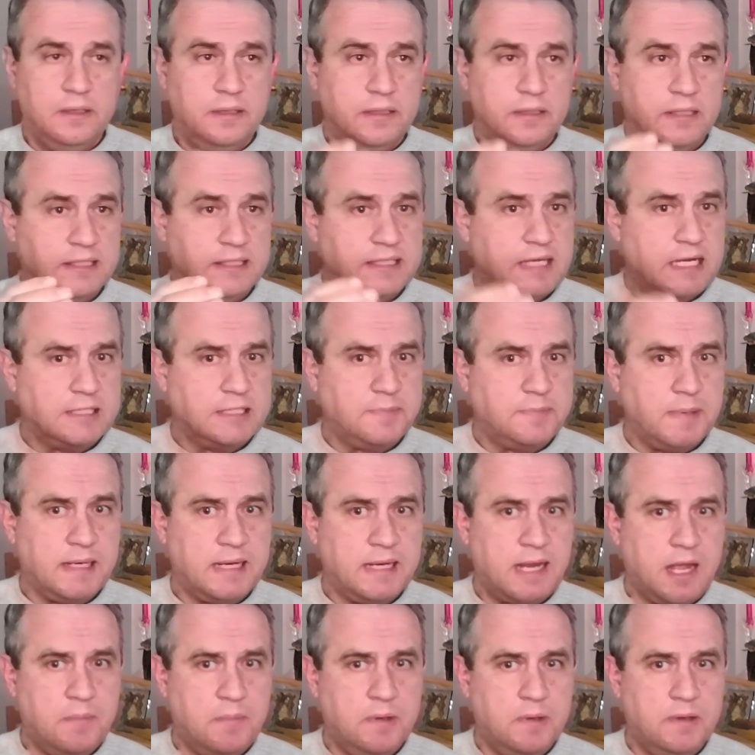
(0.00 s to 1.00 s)
The suspect
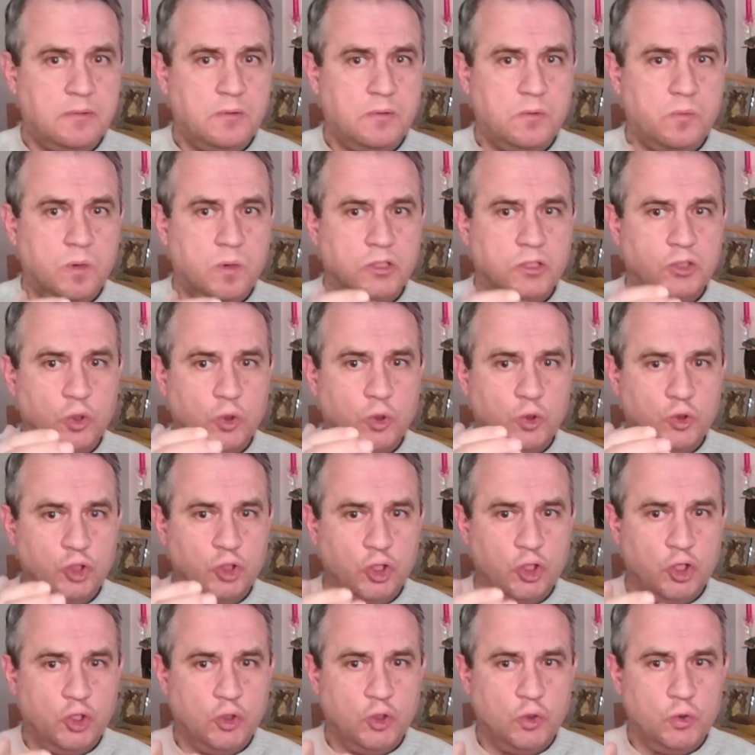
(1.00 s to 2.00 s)
hammer was also
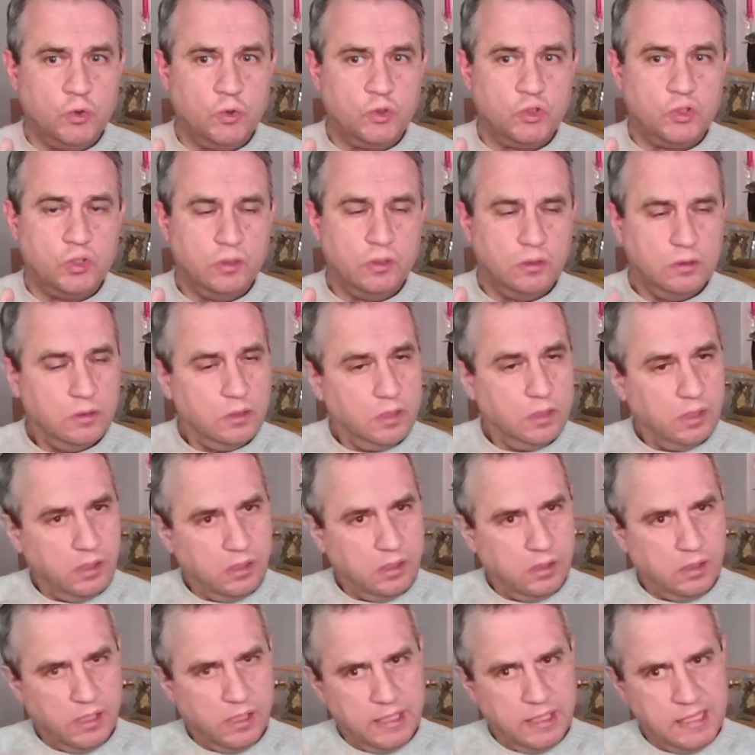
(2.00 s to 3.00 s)
used
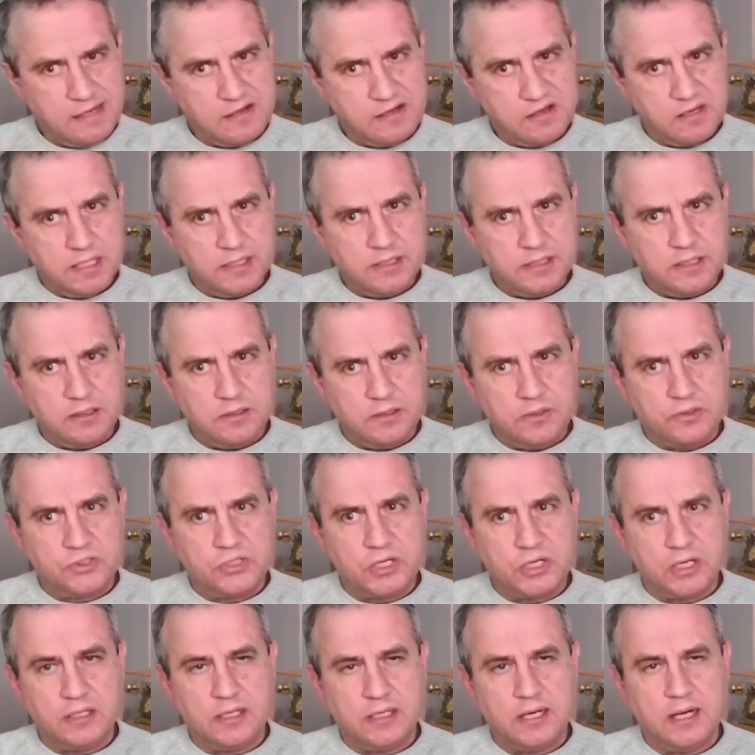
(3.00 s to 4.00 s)
in addition to the
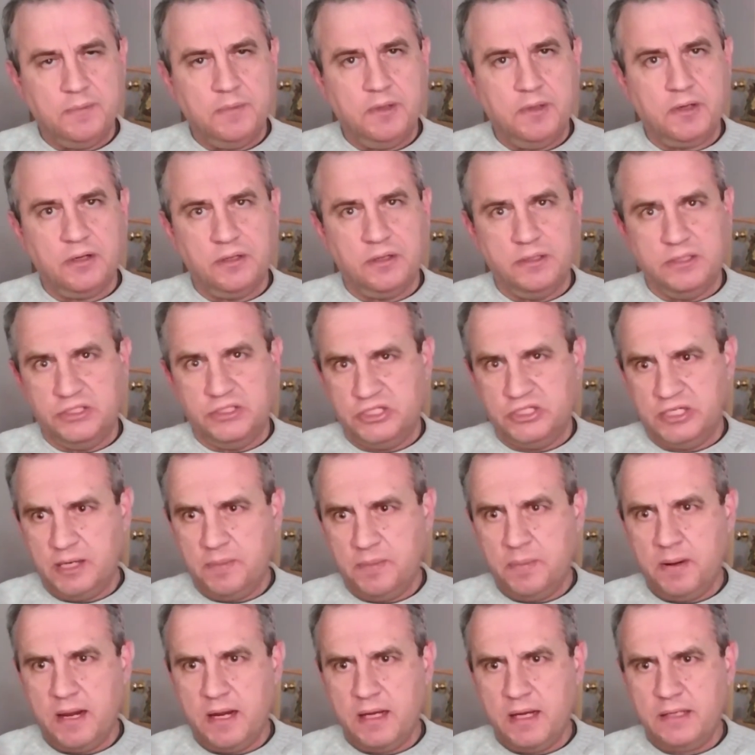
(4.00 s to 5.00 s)
second hammer on the
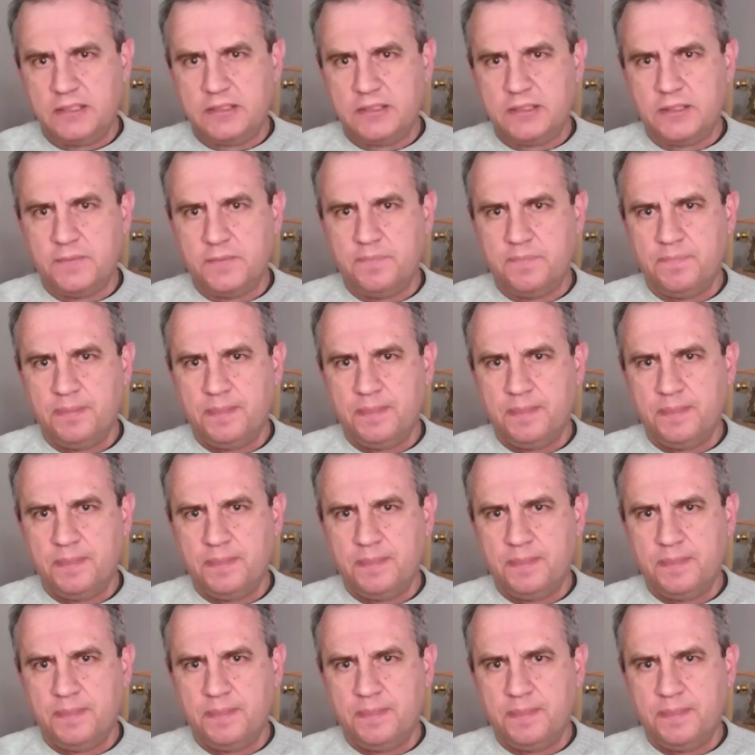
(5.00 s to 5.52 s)
sheep heads.